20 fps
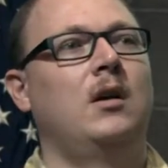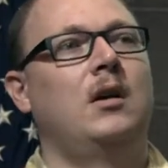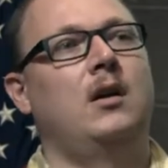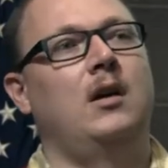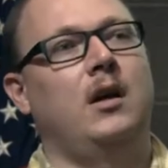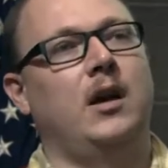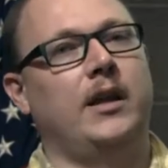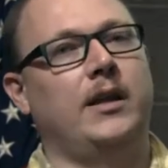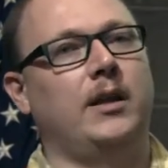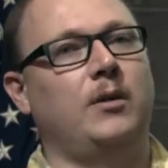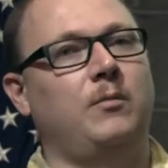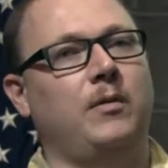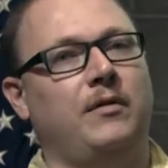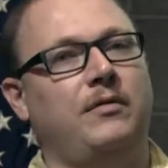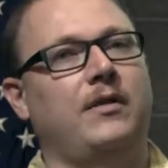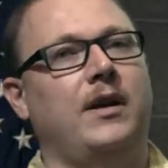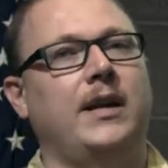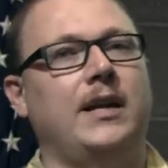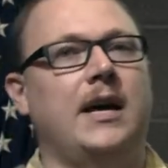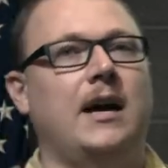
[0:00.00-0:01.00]
And then we
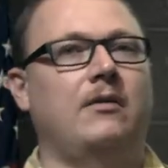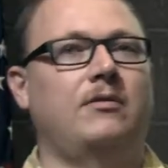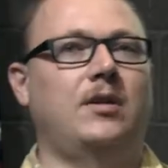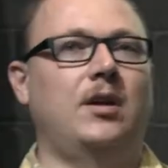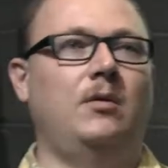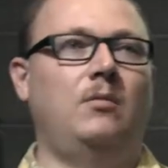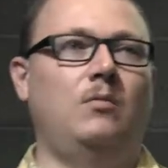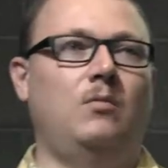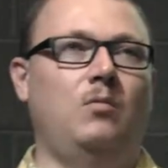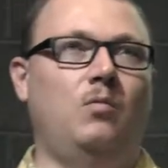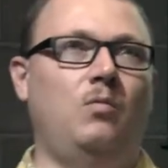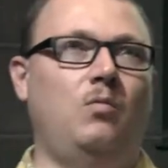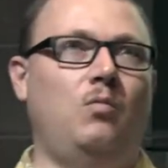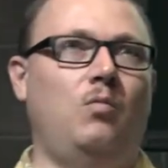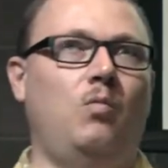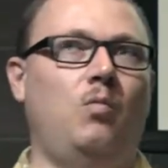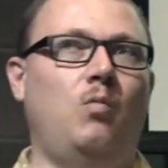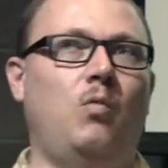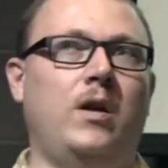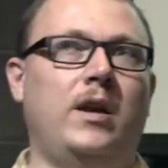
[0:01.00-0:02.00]
find out that
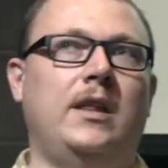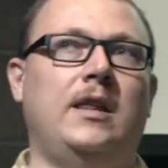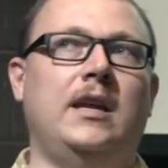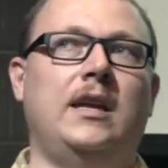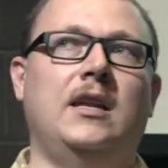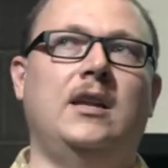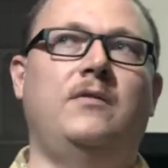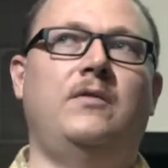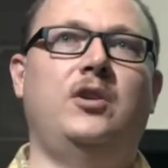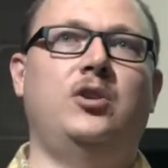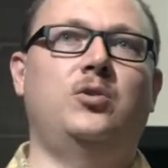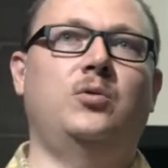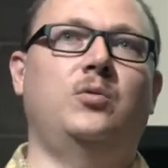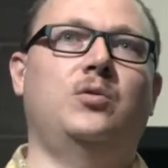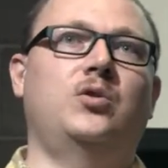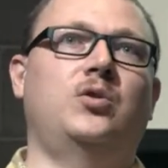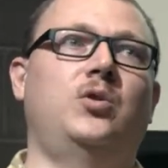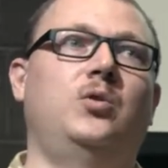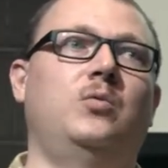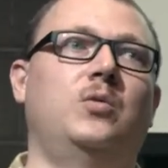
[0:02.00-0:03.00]
one of the individuals
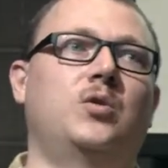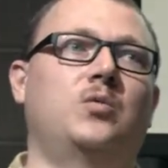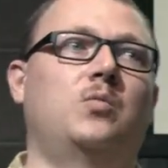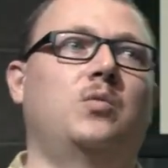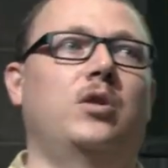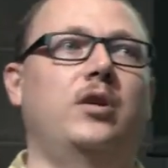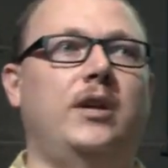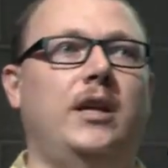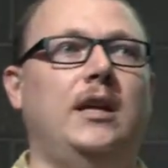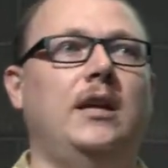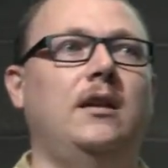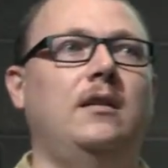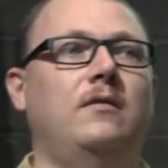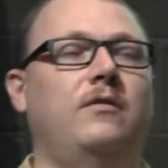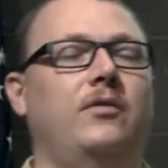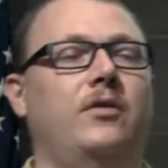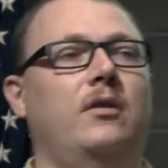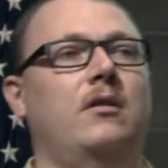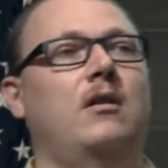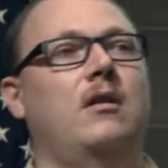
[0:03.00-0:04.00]
who was working
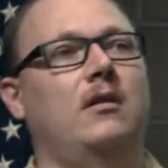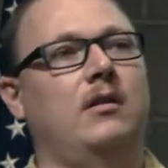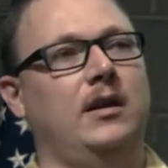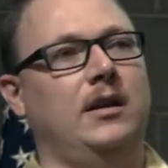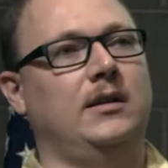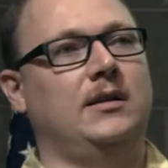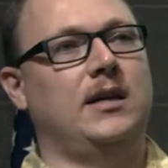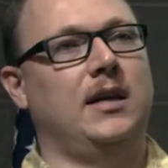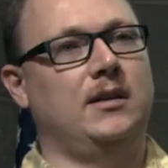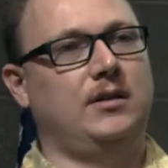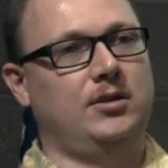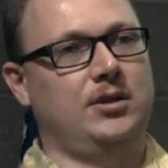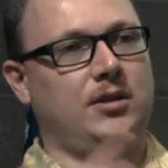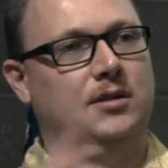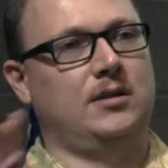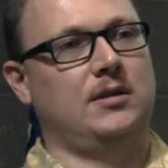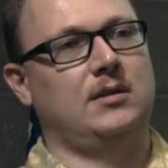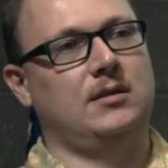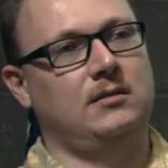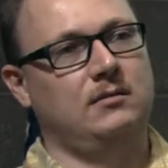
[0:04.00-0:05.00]
for our
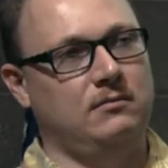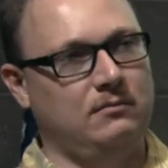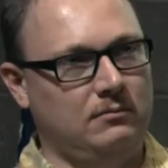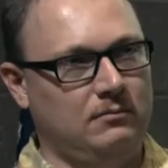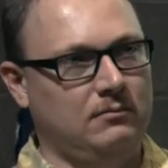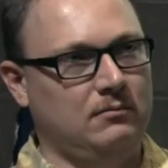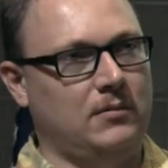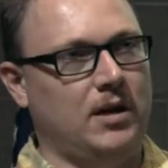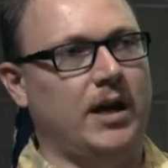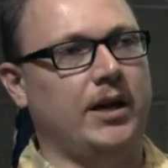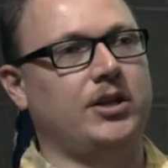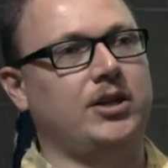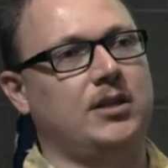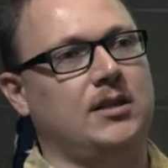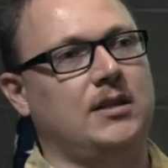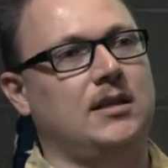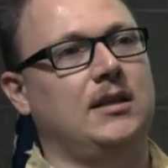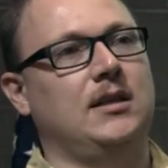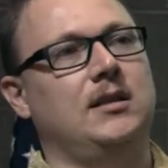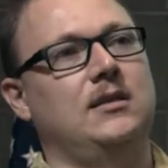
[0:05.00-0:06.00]
intelligence
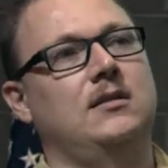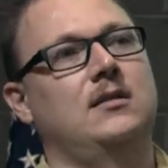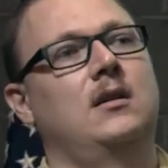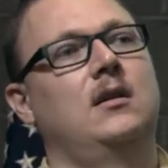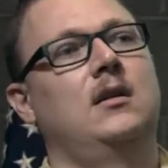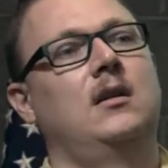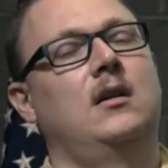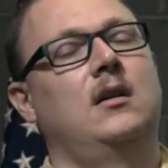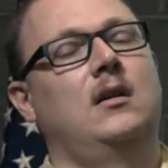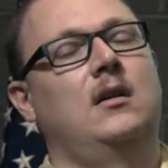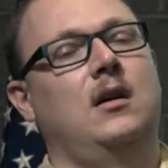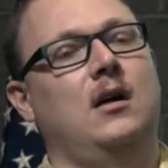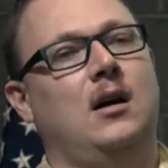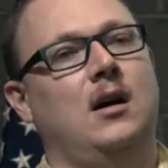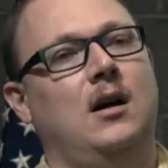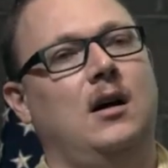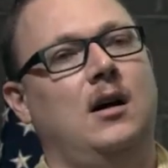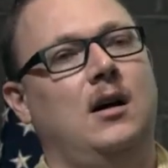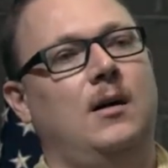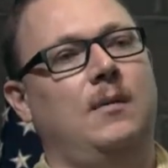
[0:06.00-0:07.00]
agencies,
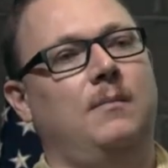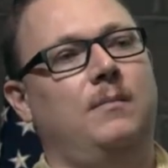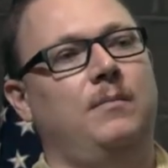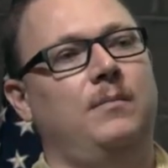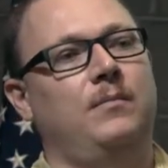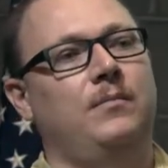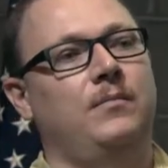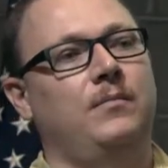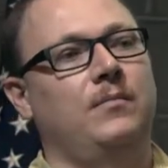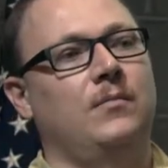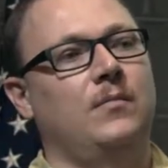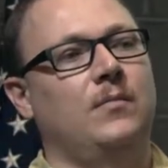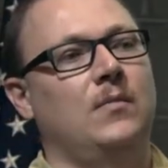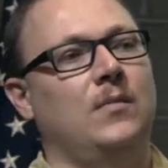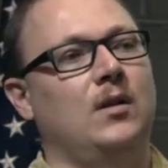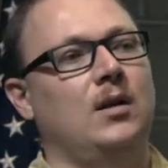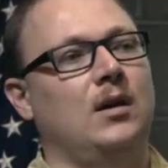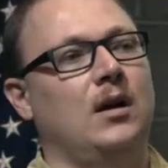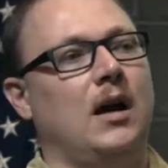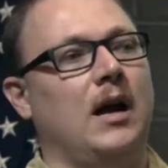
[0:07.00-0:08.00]
um,
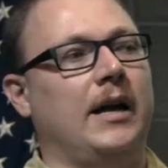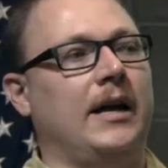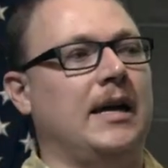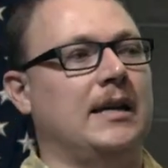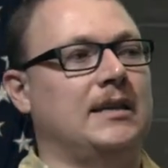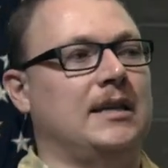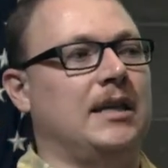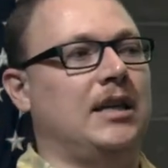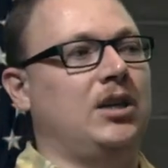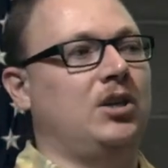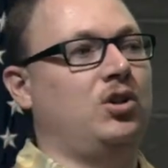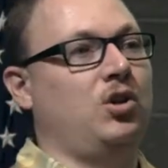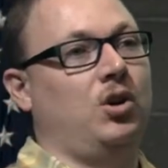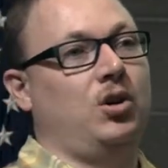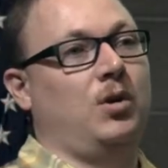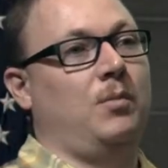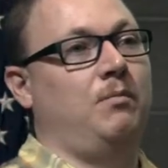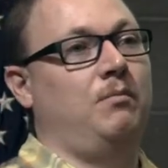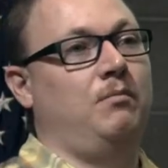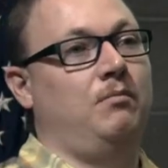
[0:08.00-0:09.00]
I guess he took
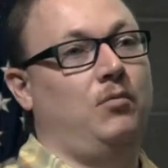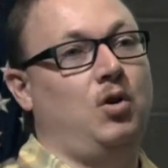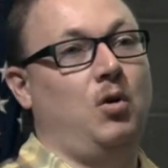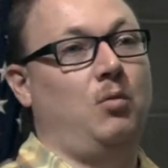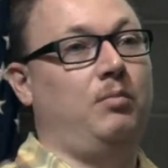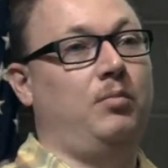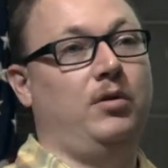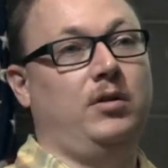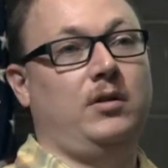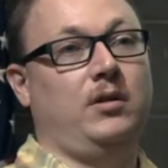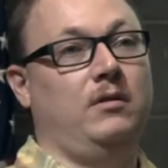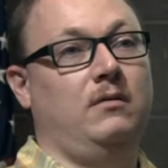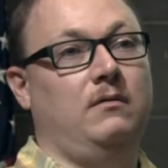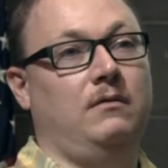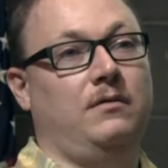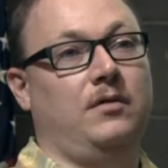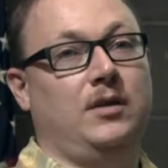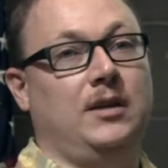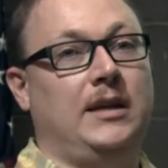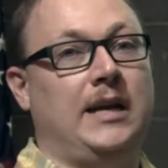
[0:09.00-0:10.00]
a notebook
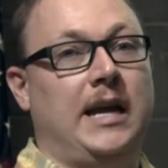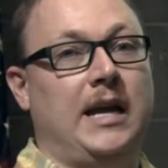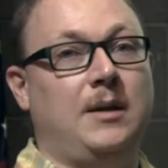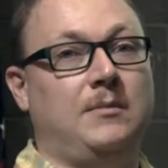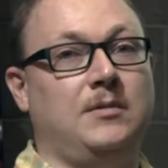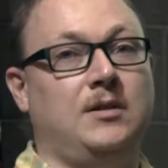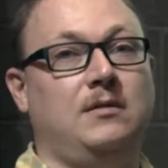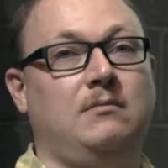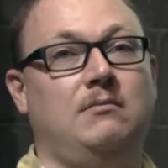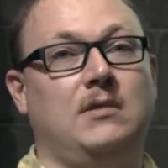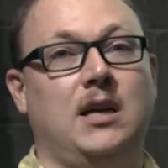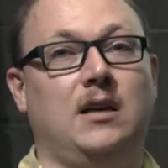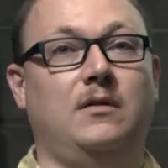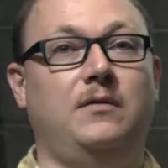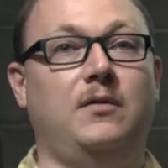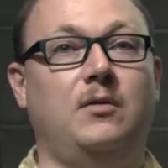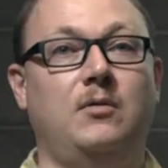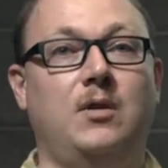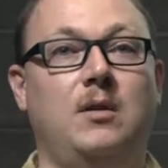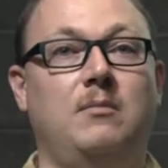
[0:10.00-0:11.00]
full of names,
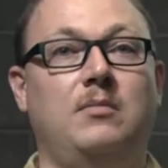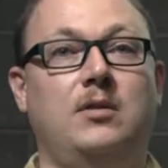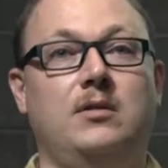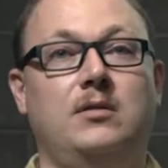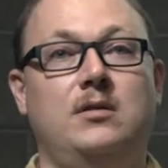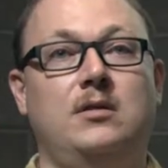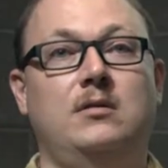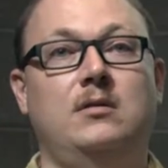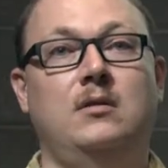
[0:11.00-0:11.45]
telephone numbers,